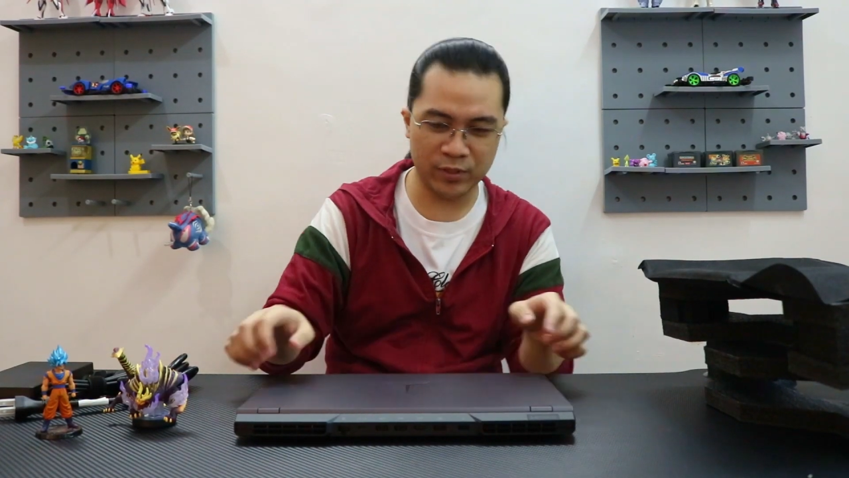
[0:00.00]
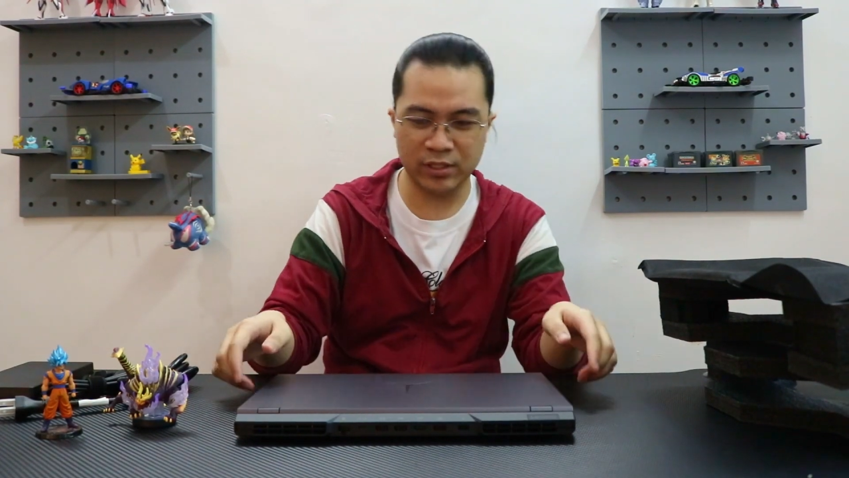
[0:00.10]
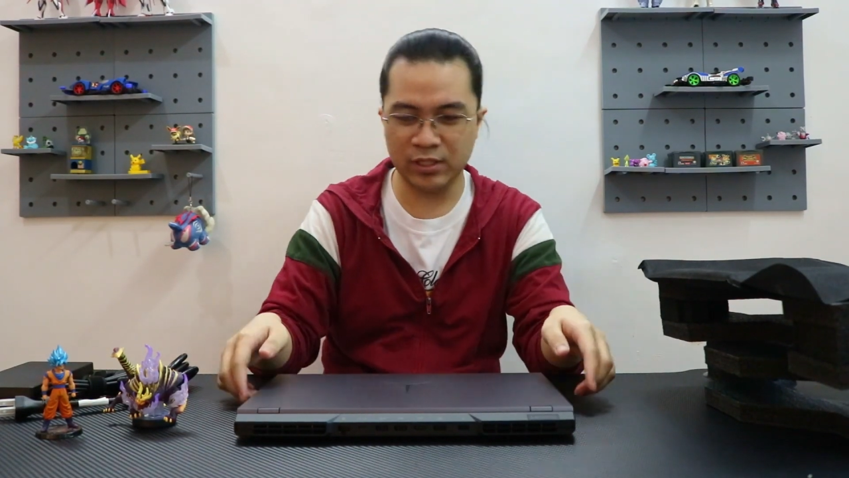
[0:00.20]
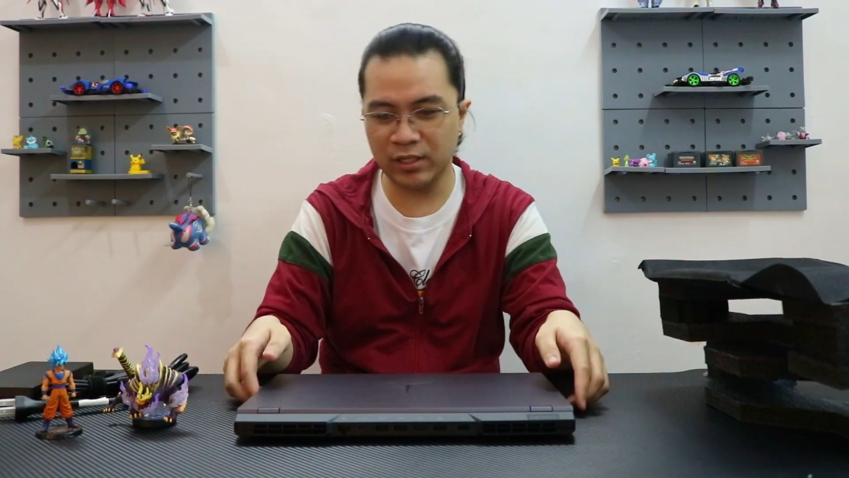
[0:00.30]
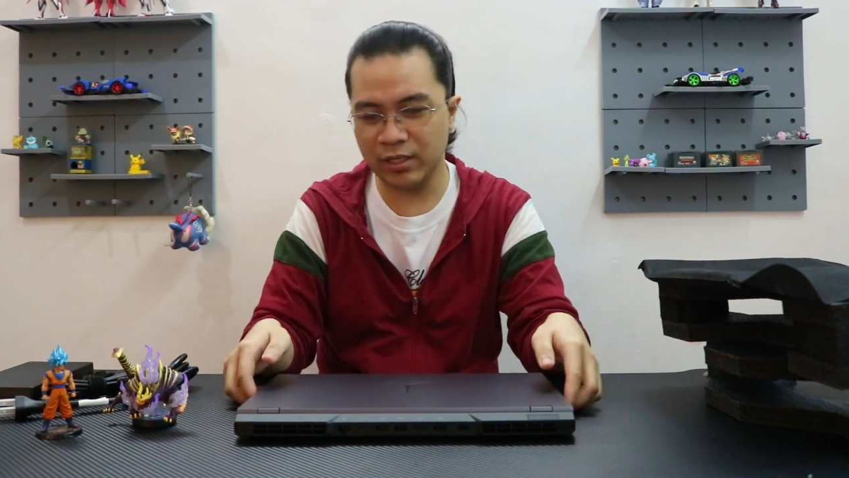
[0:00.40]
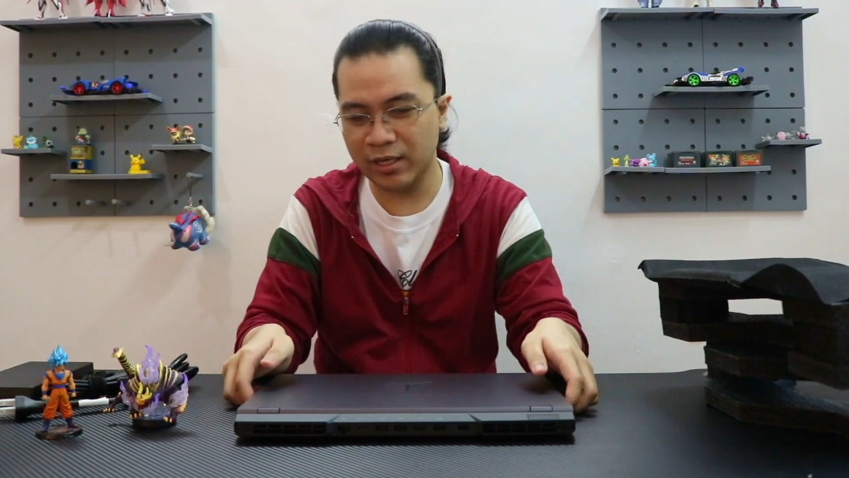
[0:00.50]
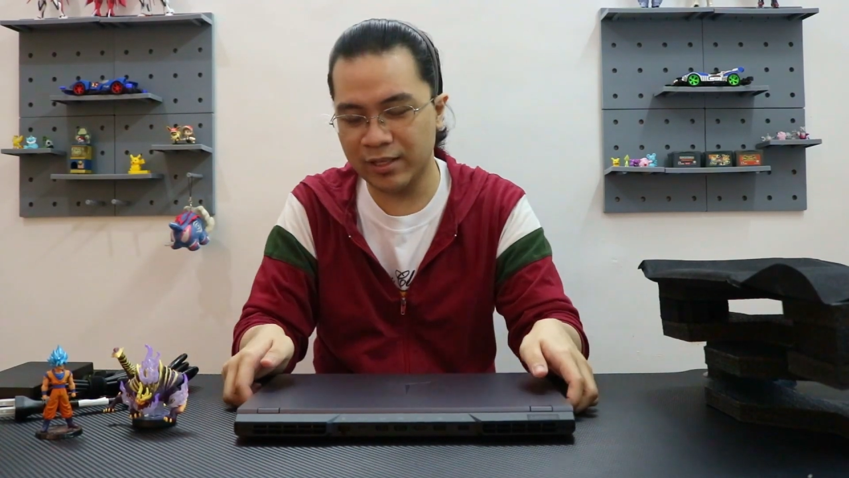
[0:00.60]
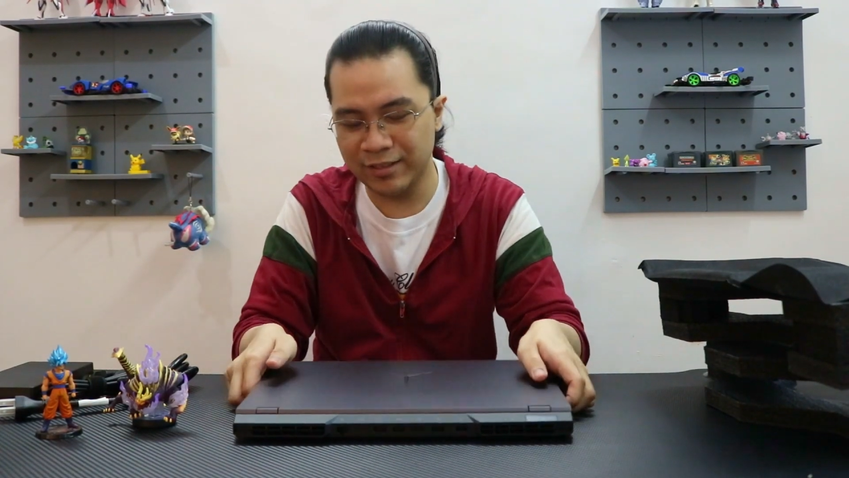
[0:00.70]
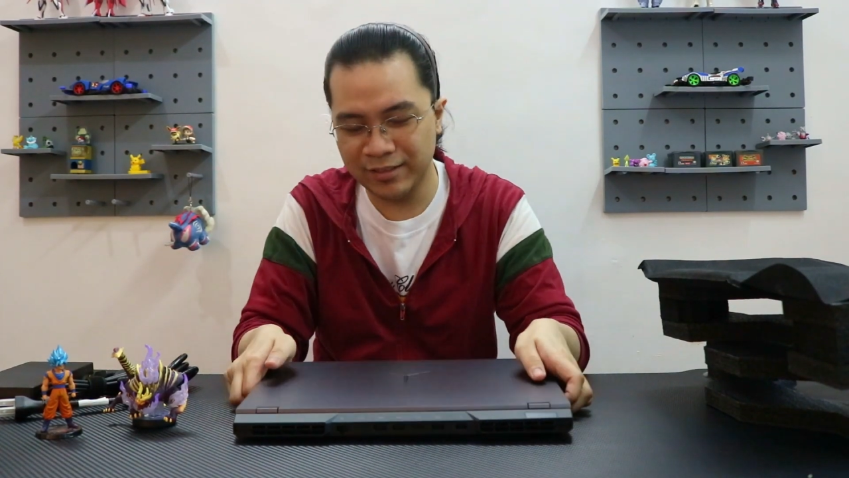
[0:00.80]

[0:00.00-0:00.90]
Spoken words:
but still, again,